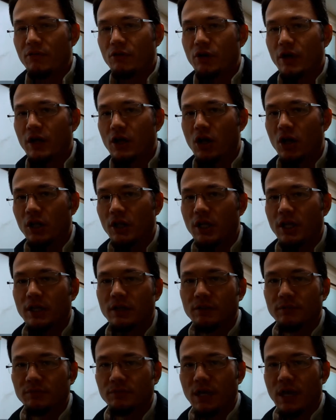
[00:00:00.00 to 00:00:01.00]
a great holiday.
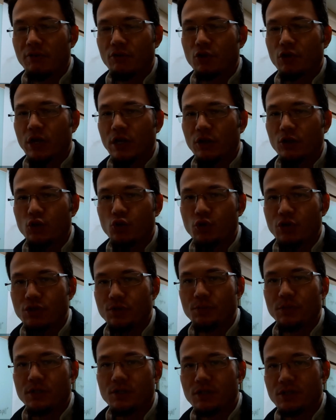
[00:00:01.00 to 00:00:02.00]
Have a great
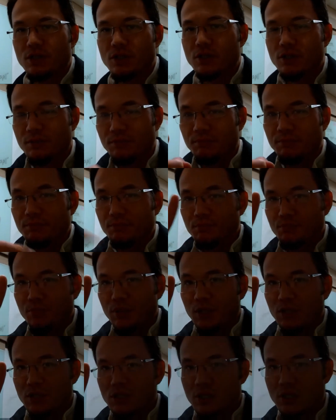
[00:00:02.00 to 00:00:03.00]
Christmas.
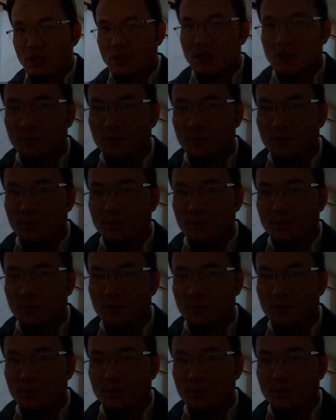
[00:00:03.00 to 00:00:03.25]
Peace.